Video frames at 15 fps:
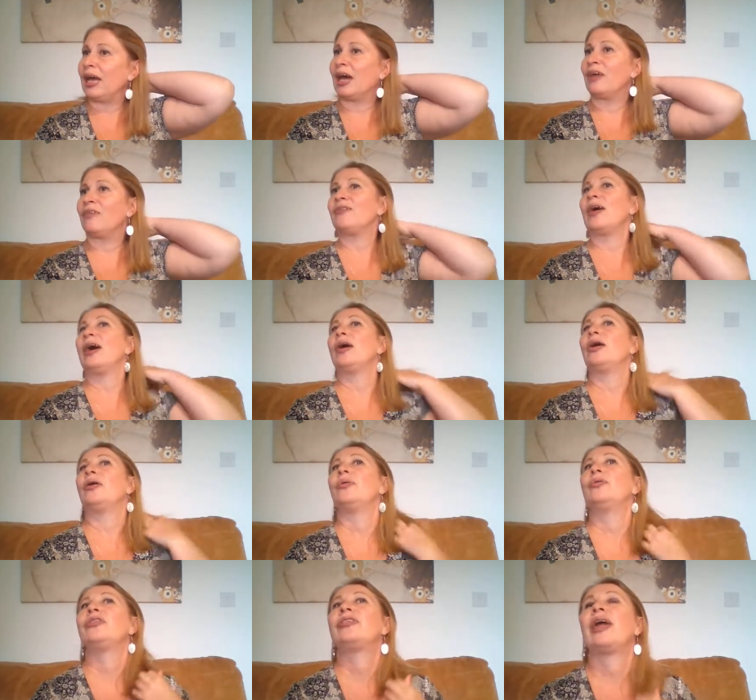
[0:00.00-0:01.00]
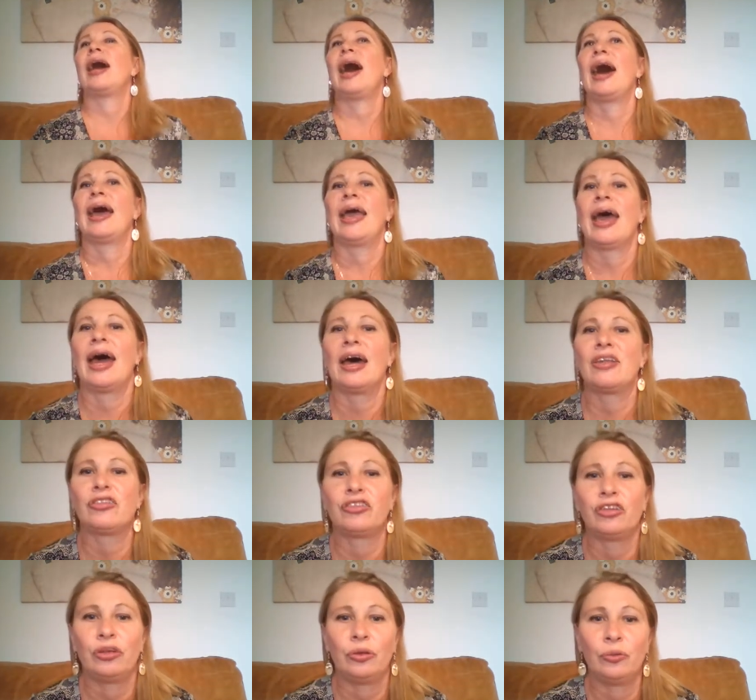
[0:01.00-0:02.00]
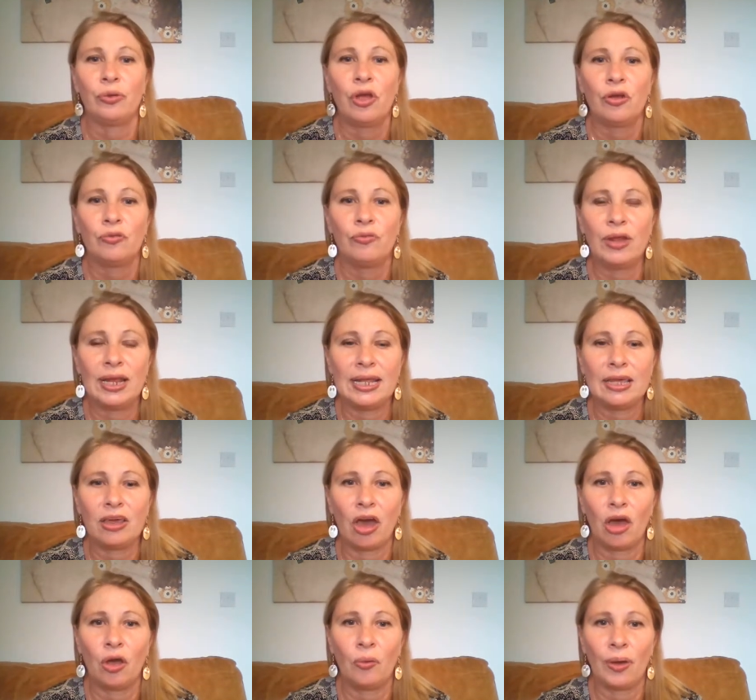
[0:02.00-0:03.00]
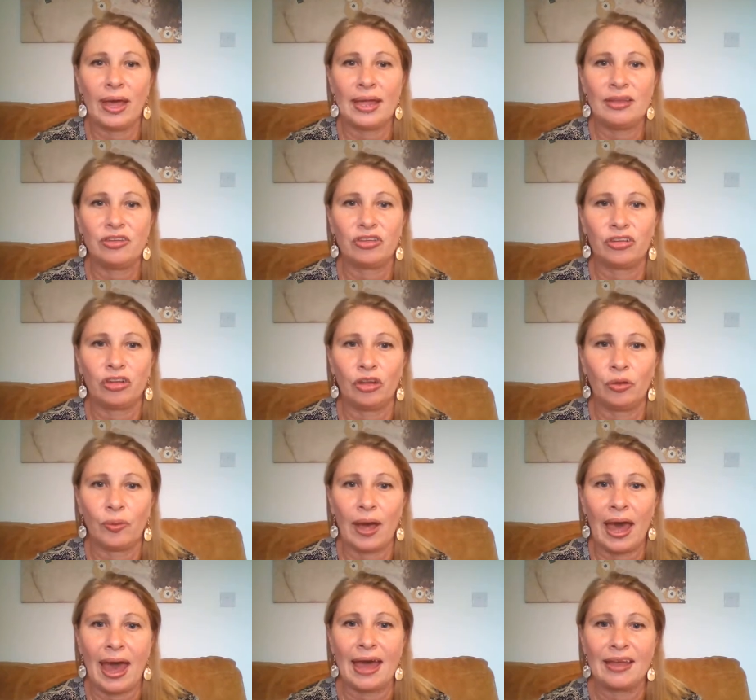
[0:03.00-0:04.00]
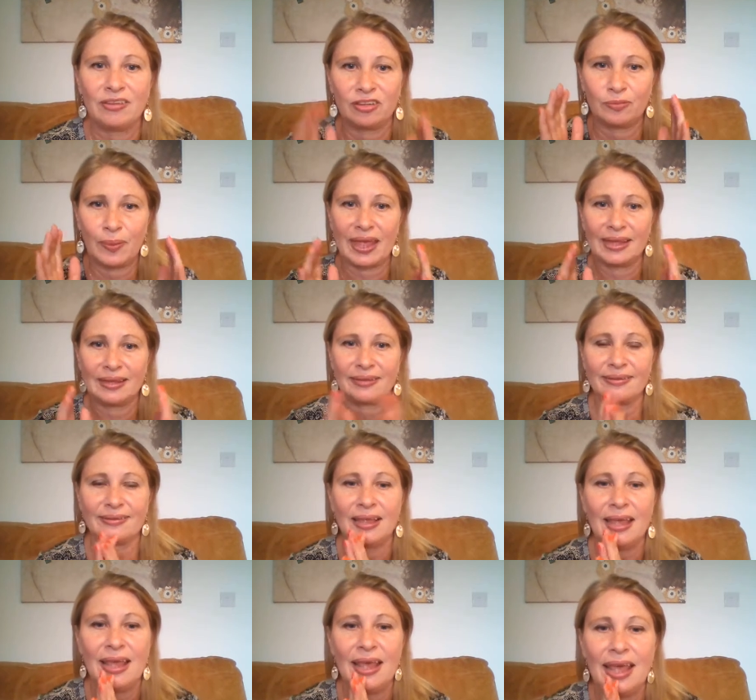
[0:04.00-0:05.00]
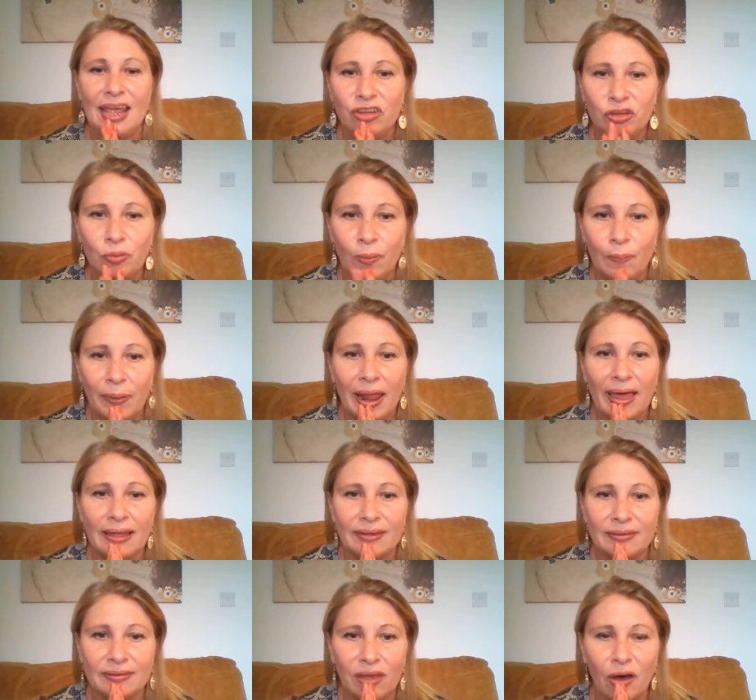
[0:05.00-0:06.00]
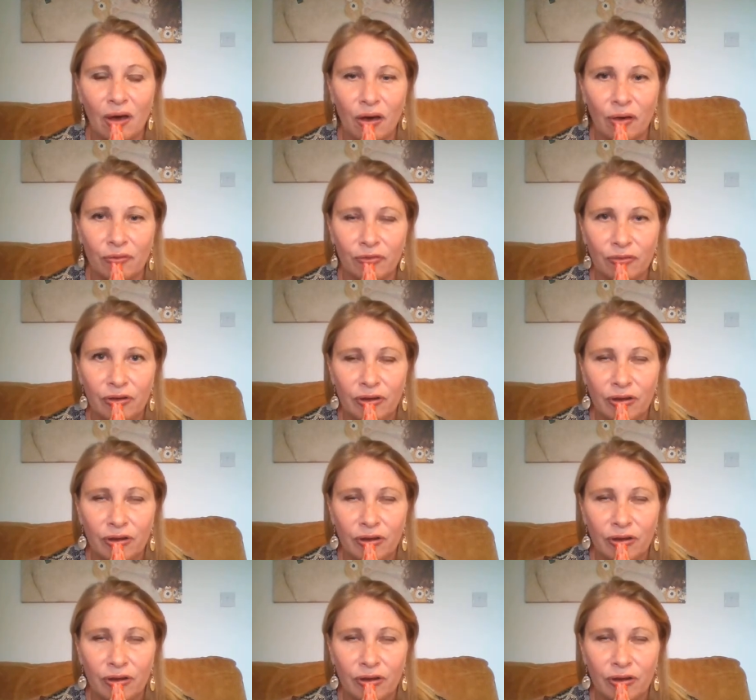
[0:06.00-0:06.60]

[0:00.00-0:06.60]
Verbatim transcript: I found that I had to really go into a headspace, into a place of